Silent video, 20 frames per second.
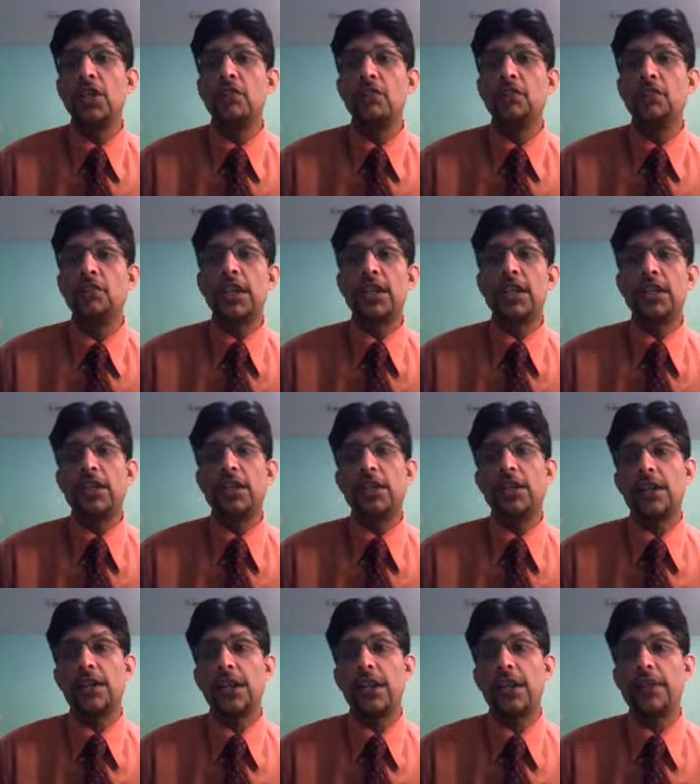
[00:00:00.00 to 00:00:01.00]
very
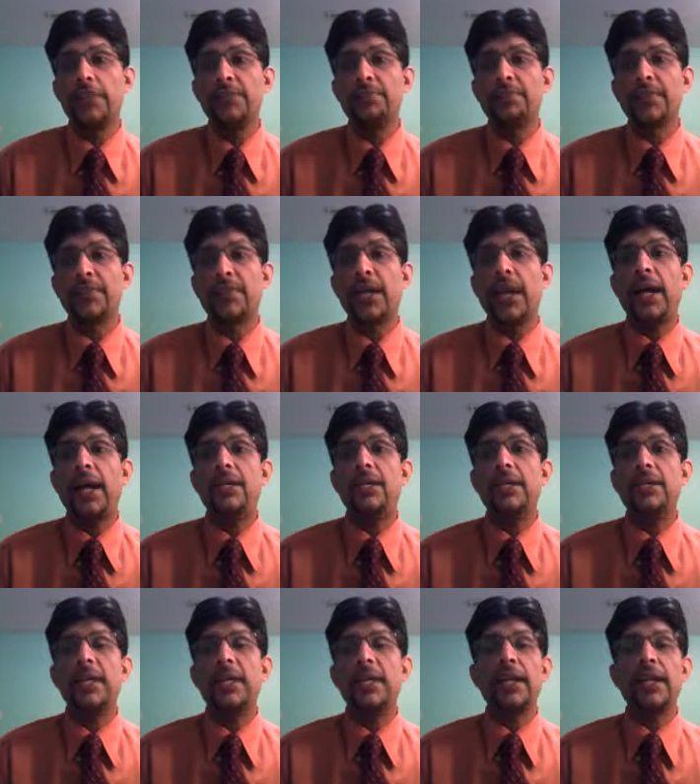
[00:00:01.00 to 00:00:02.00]
clearly
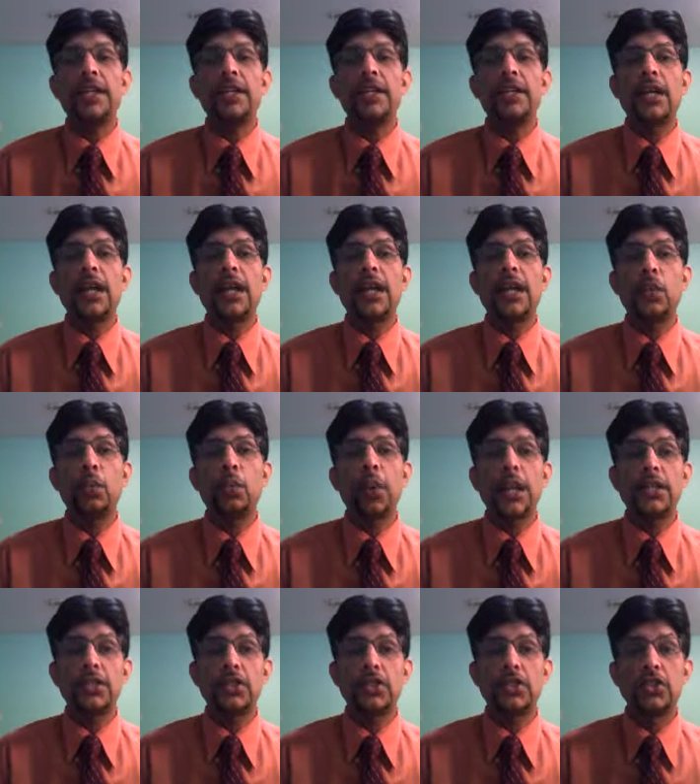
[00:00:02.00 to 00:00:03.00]
that England are the
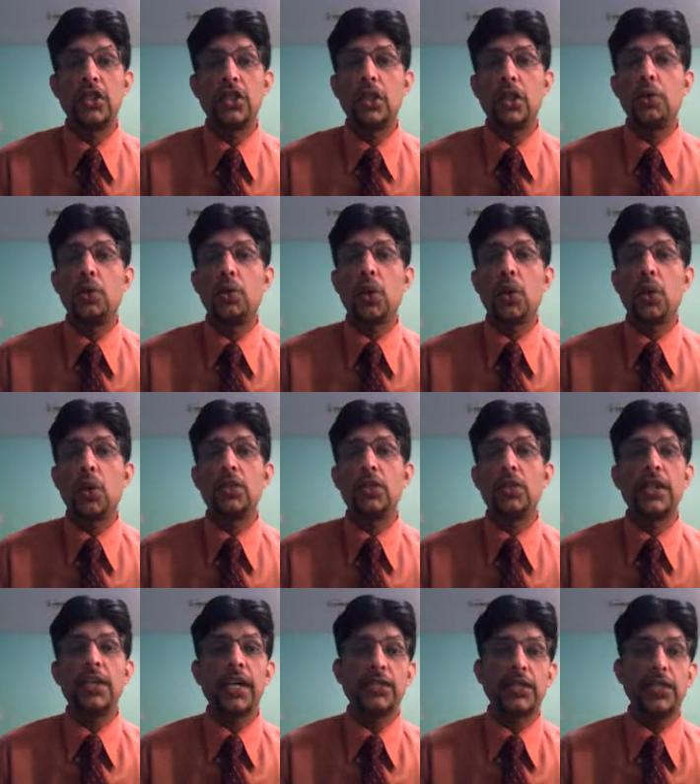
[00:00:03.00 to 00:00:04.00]
ones who are on
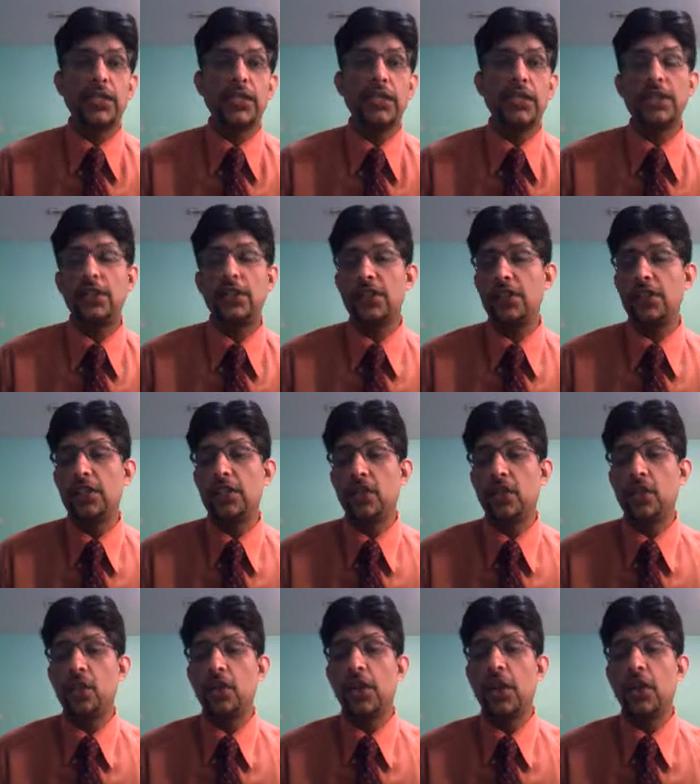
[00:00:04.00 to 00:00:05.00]
the ascendant here,
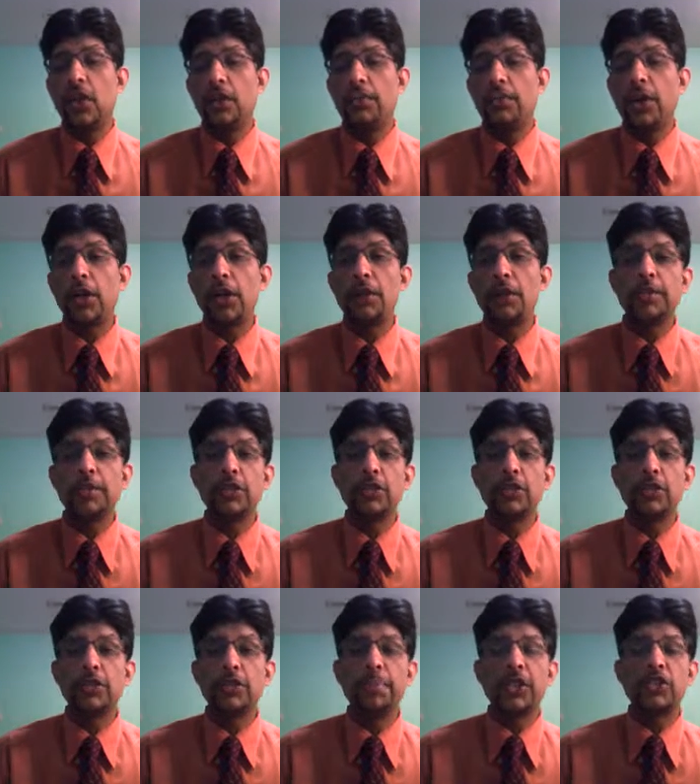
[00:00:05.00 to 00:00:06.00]
no doubt about it, because
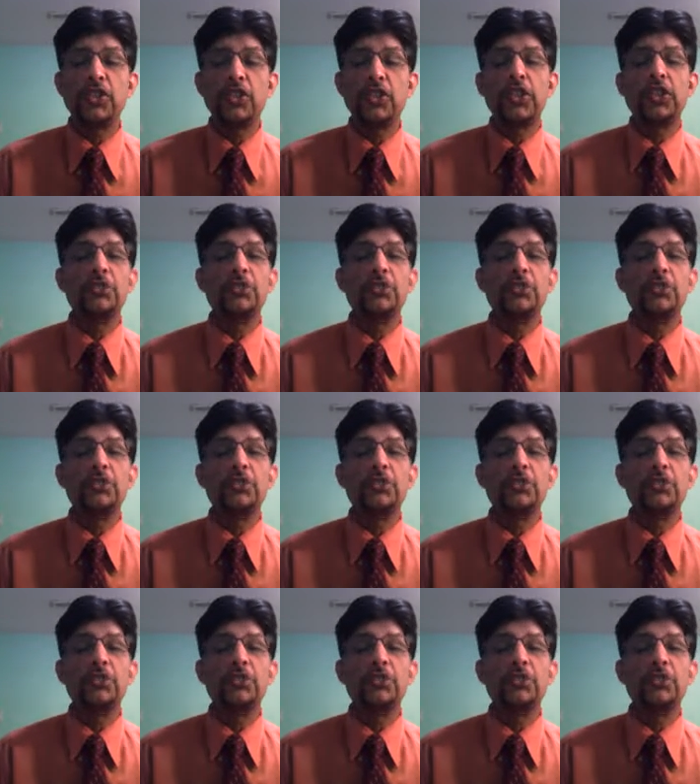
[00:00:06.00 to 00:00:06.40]
the pitch is